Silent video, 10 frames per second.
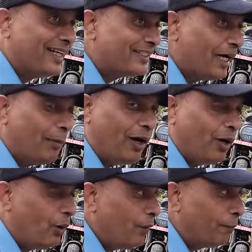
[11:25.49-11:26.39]

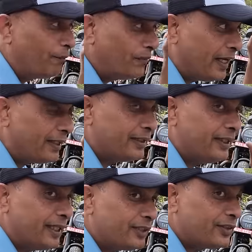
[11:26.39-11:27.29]
Somehow, that
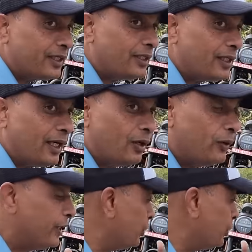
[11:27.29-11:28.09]
thing has trickled down into